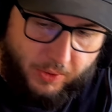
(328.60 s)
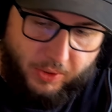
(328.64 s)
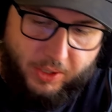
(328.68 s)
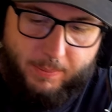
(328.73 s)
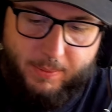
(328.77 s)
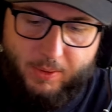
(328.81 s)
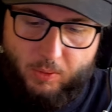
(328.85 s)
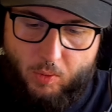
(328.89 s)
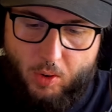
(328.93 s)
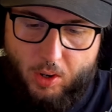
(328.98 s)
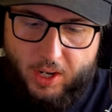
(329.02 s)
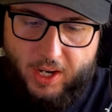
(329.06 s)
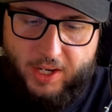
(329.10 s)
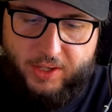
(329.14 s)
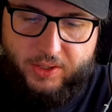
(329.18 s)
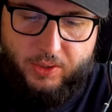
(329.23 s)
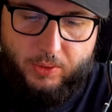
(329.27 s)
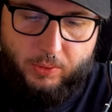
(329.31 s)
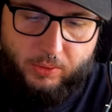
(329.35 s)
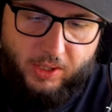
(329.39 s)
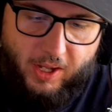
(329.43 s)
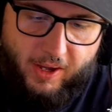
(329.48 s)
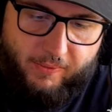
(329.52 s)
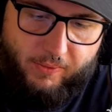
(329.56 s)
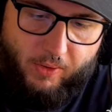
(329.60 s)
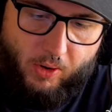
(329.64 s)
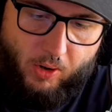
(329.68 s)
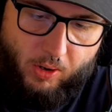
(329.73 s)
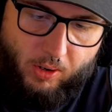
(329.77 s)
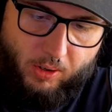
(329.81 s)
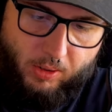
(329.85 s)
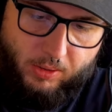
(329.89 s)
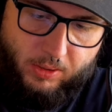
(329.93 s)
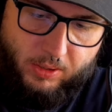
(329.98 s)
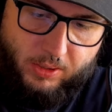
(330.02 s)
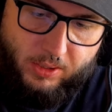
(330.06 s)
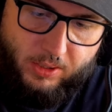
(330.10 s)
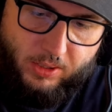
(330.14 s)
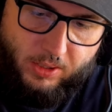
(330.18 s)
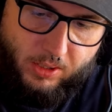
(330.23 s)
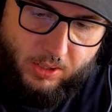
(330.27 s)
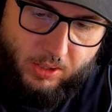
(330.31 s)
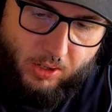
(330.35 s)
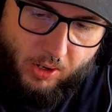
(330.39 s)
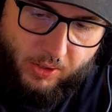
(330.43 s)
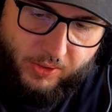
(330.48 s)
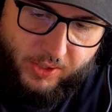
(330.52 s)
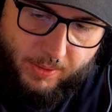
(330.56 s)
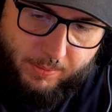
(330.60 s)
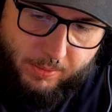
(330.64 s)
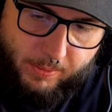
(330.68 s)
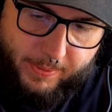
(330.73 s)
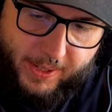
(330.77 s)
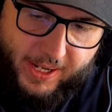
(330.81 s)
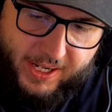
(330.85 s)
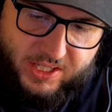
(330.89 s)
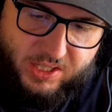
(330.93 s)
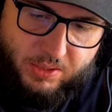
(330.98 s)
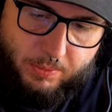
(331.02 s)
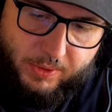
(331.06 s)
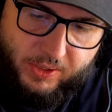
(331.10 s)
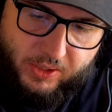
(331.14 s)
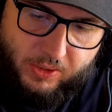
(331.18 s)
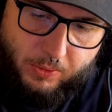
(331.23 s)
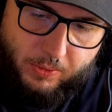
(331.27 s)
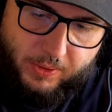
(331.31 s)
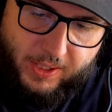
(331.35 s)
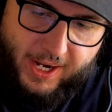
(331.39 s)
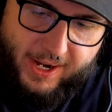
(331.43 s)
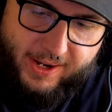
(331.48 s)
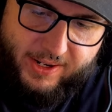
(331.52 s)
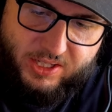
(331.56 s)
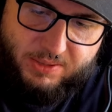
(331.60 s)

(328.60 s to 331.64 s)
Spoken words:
get me wrong, I do love our double packs that we do get,